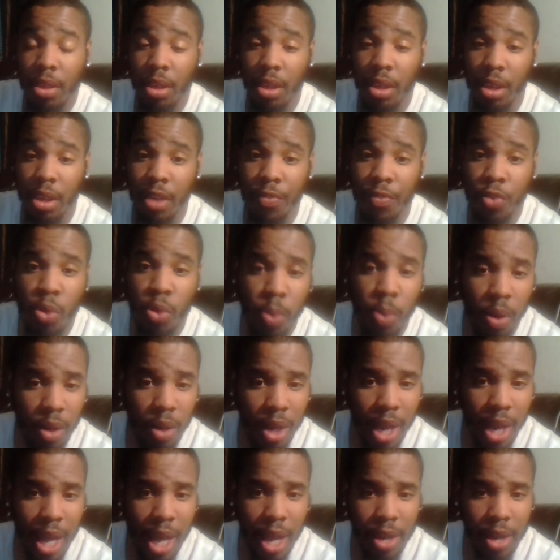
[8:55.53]
If you won't
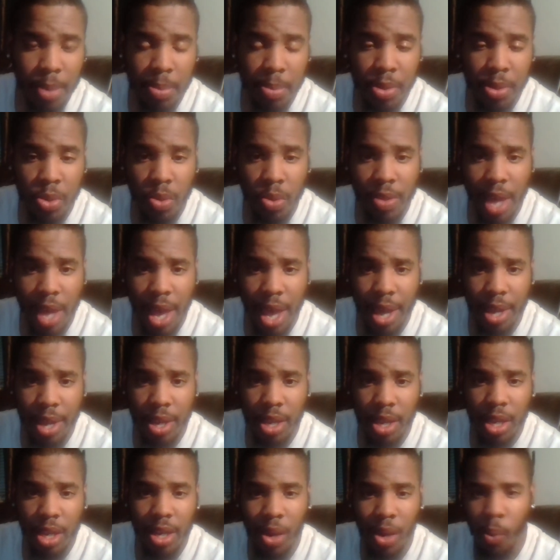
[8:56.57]
allow them to do that,
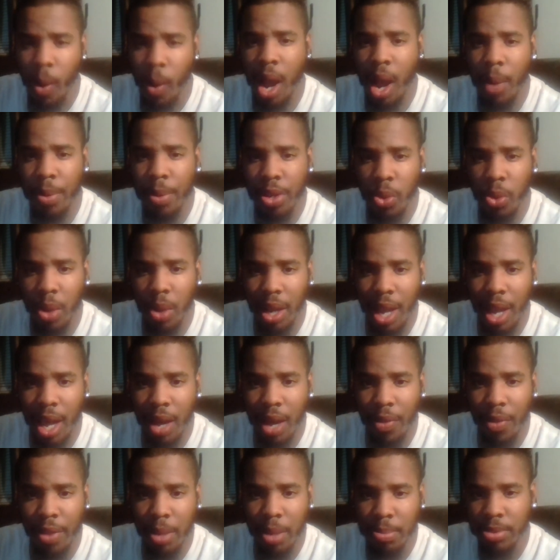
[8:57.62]
then why would you
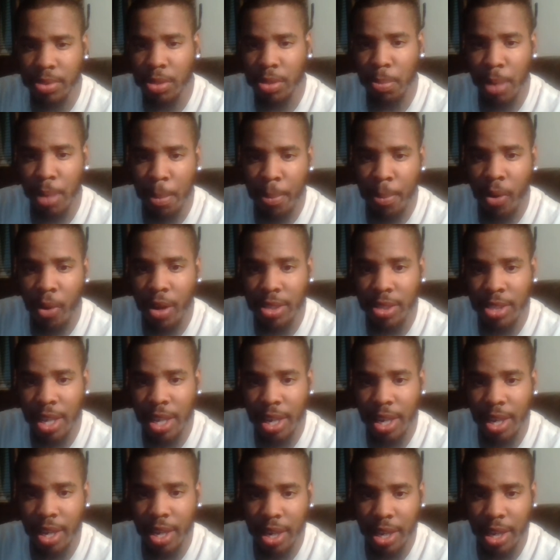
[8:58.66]
allow them to be
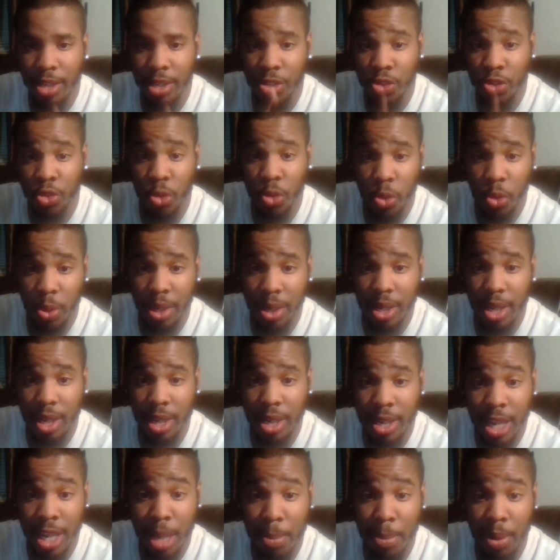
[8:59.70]
partaking in Druid
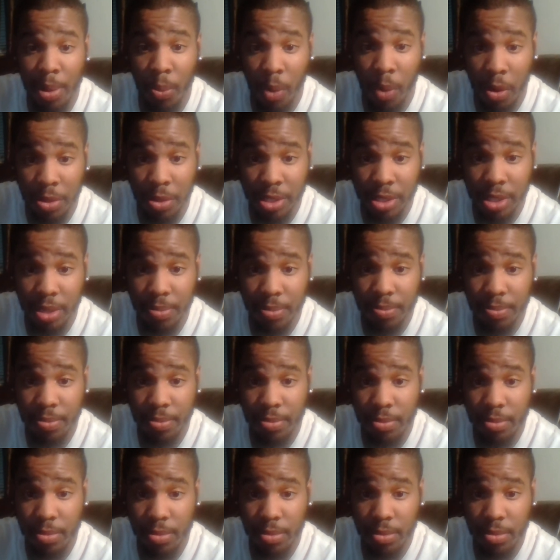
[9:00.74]
demon worship?
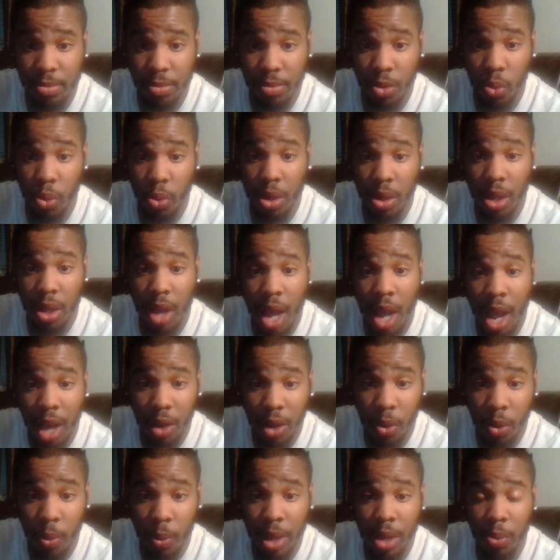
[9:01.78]

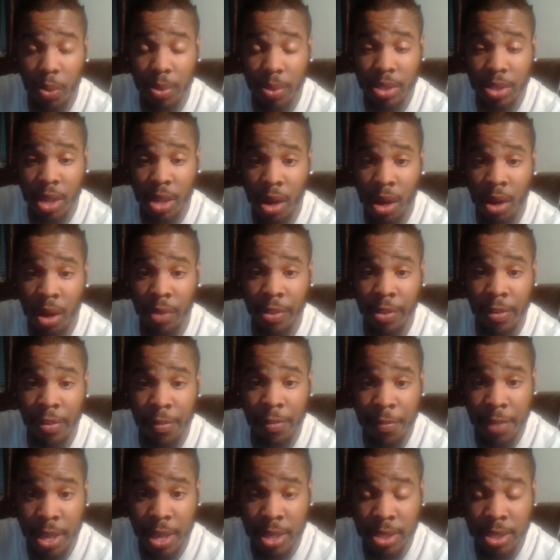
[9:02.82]
Halloween was called the
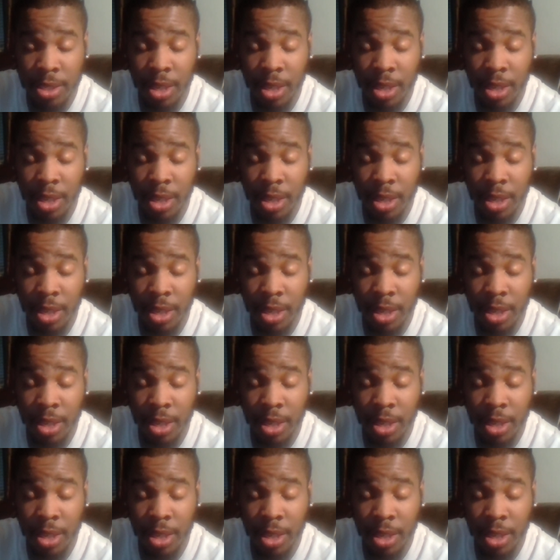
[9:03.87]
Feast